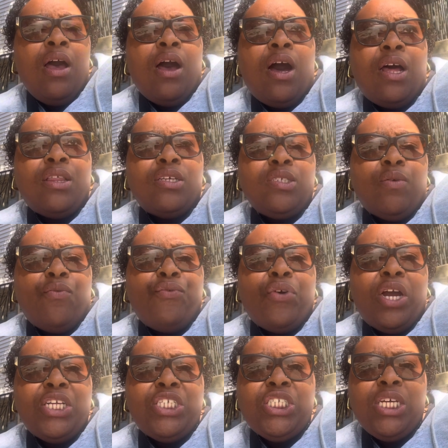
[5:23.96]
either some
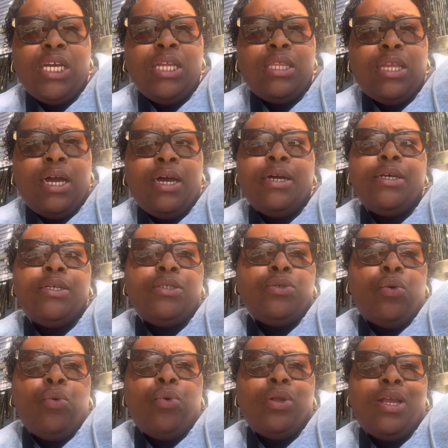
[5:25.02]
fried chicken thighs
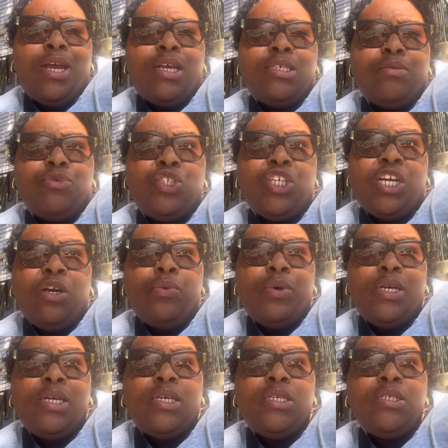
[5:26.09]
or like some chicken
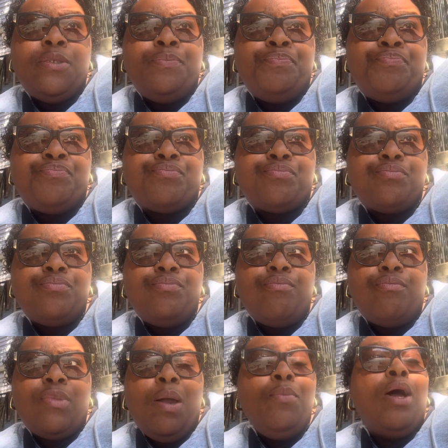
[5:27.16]
wings
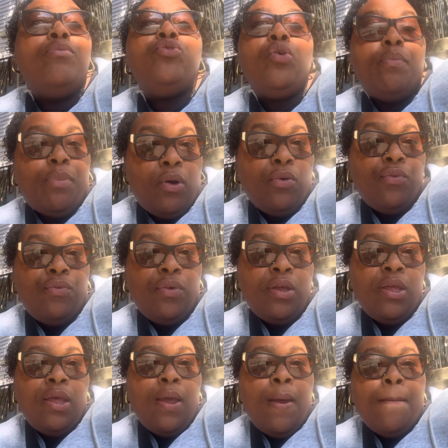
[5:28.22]
well i'm doing both
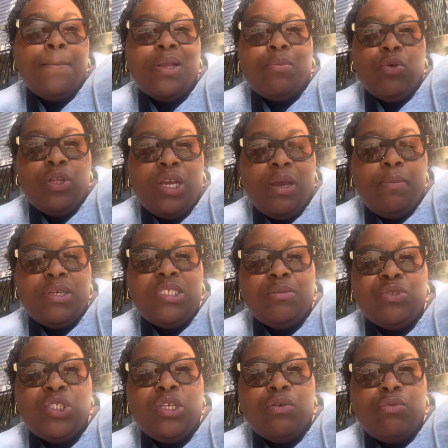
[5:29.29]
but i'm gonna get me some
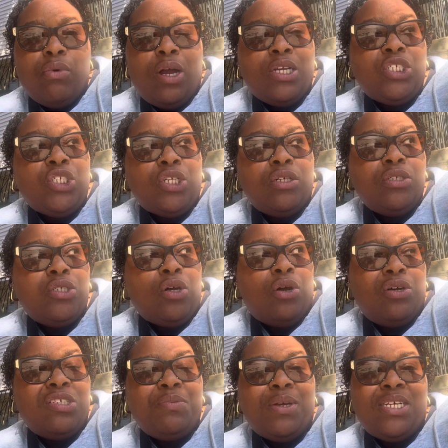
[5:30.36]
sriracha
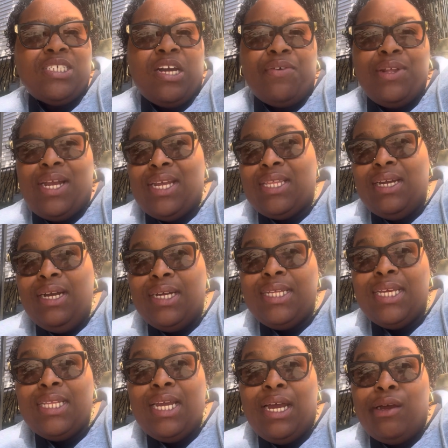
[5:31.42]
sauce because i already got the honey
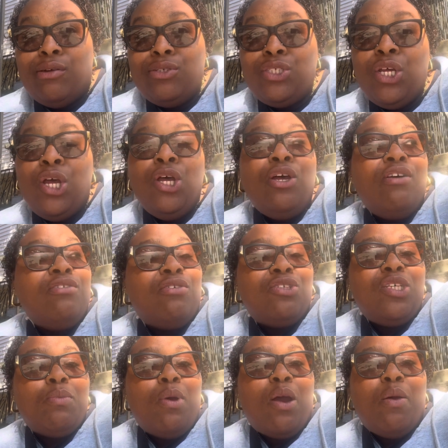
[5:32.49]
in the house so
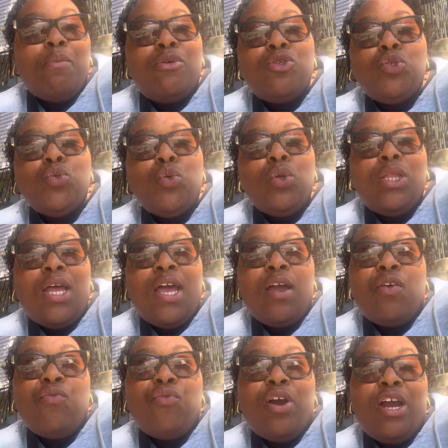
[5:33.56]
tomorrow i'm gonna do like
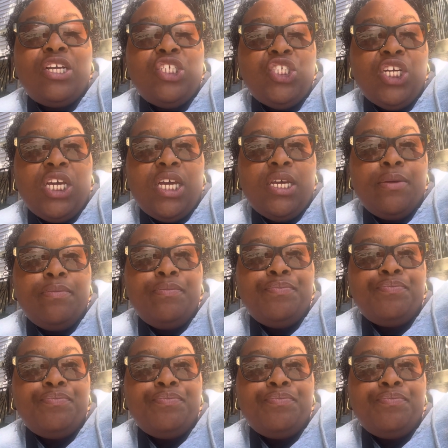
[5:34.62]
fried chicken